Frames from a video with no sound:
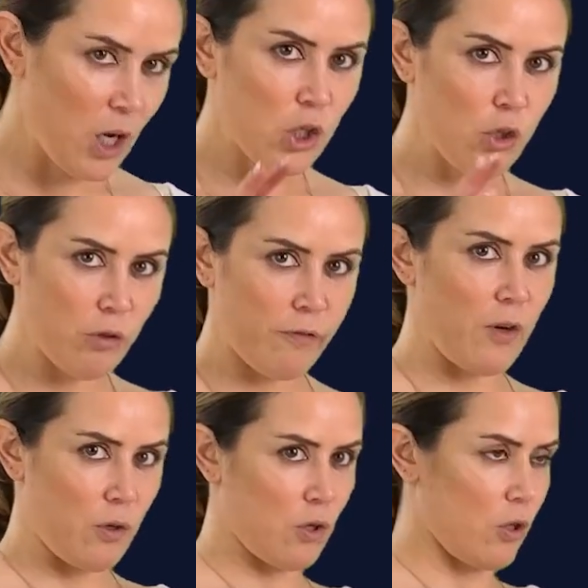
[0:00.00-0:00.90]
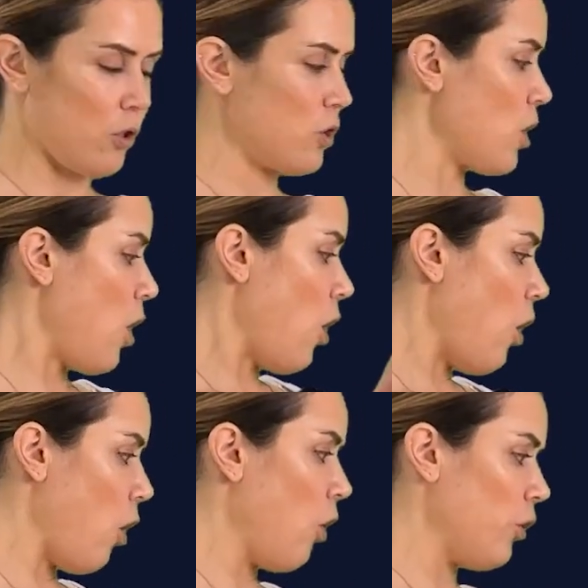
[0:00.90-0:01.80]
your focus
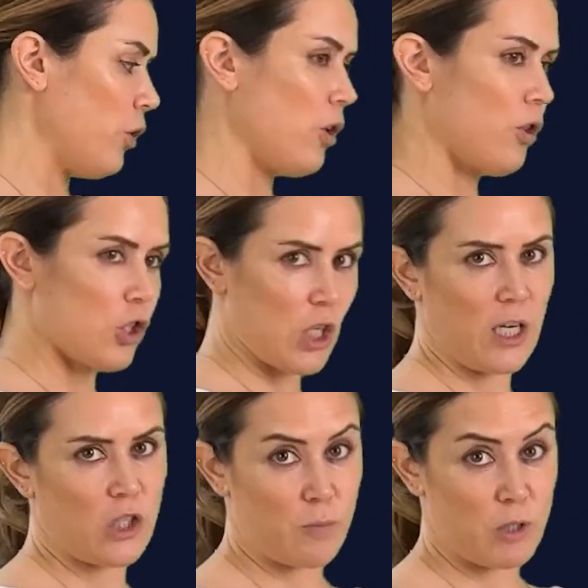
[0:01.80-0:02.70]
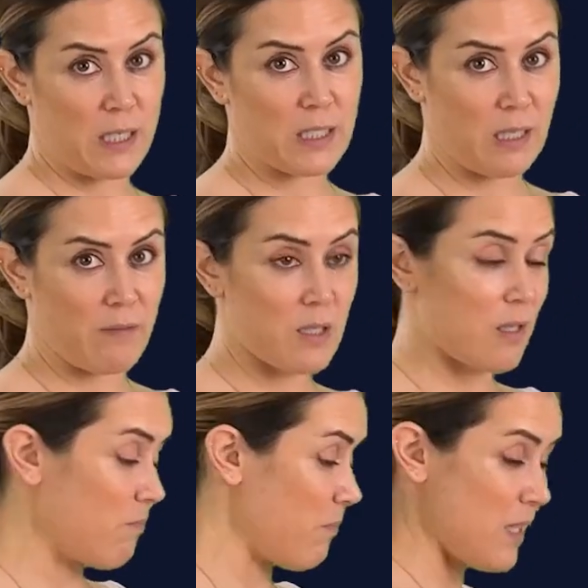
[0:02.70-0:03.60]
on the change
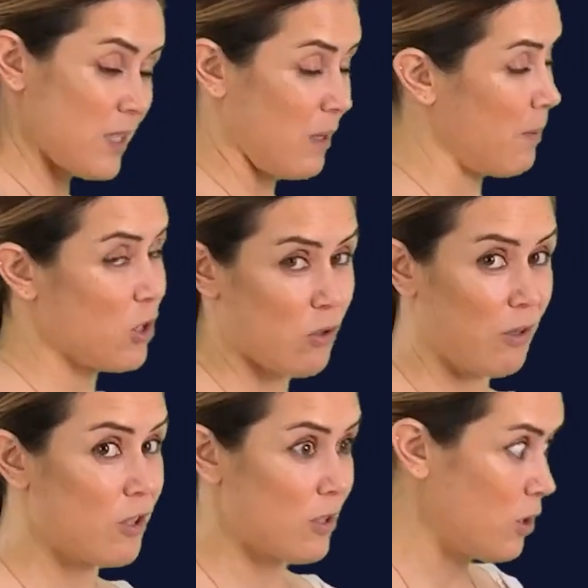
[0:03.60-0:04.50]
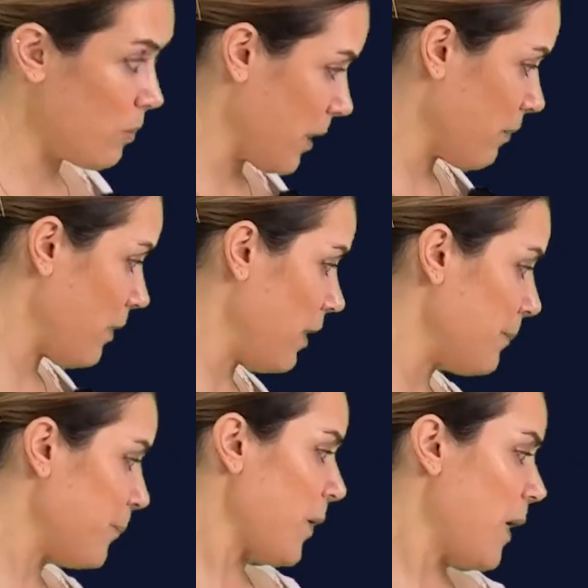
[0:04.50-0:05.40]
objectives. Basically, make sure you're just doing it, right?
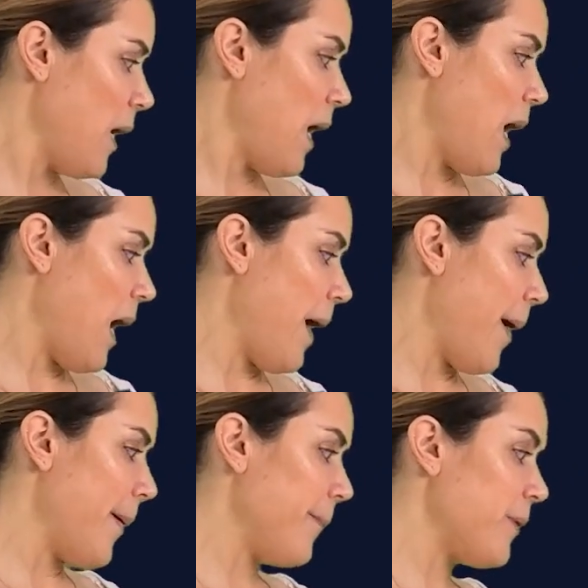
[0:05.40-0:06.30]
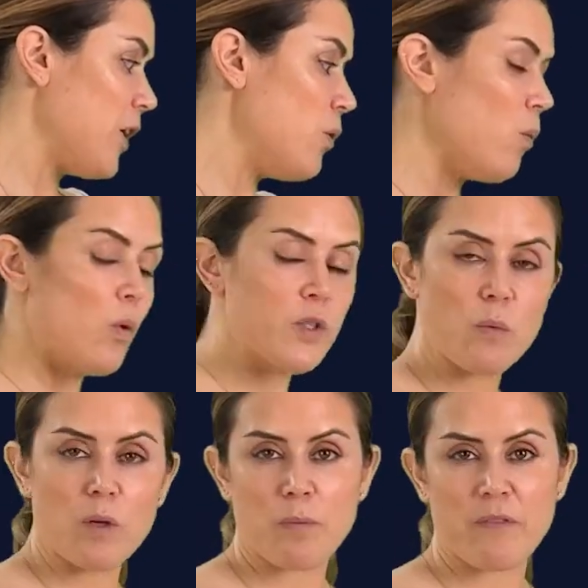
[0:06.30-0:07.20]
You also
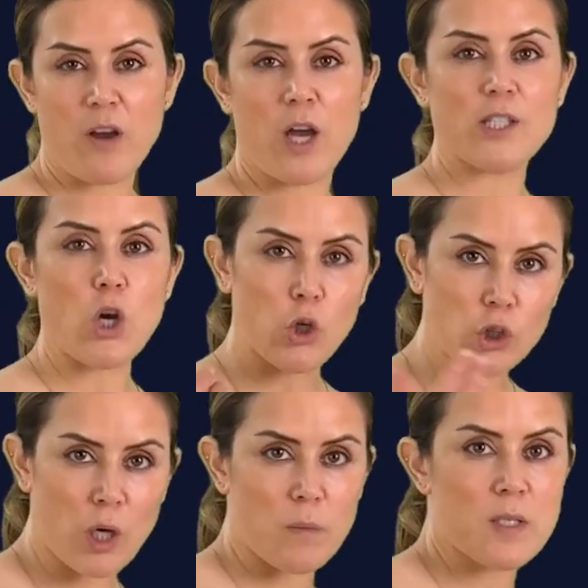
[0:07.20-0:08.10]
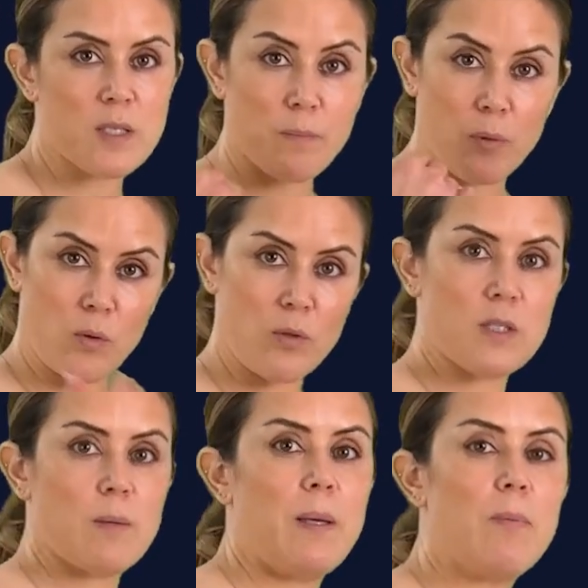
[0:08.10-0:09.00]
want to provide ongoing support,
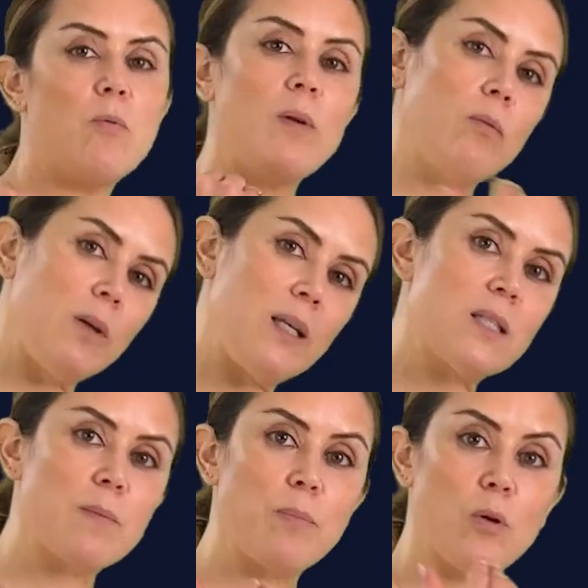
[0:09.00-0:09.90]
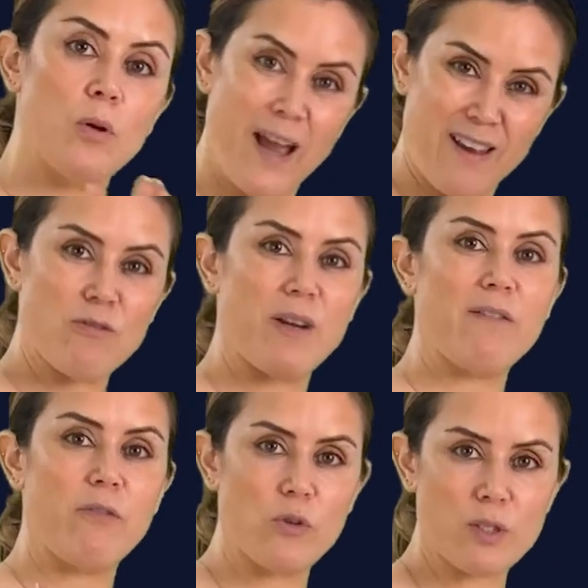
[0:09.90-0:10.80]
so people will need support and
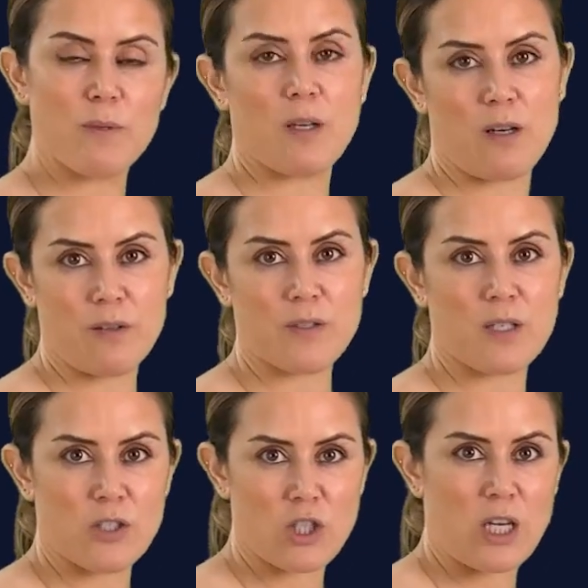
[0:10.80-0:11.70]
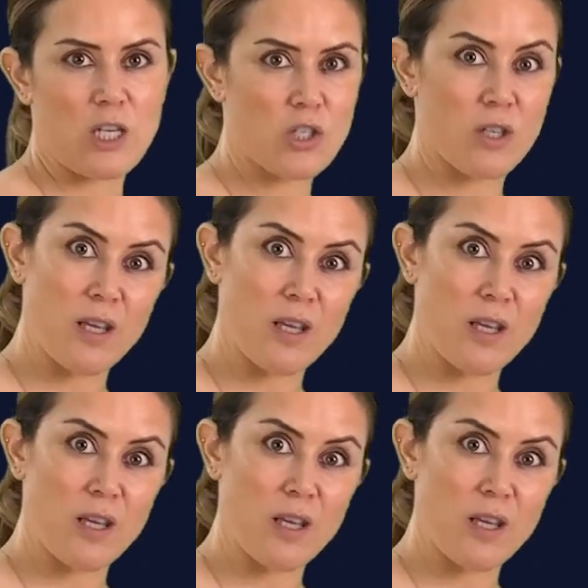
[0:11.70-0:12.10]
reinforcement after the change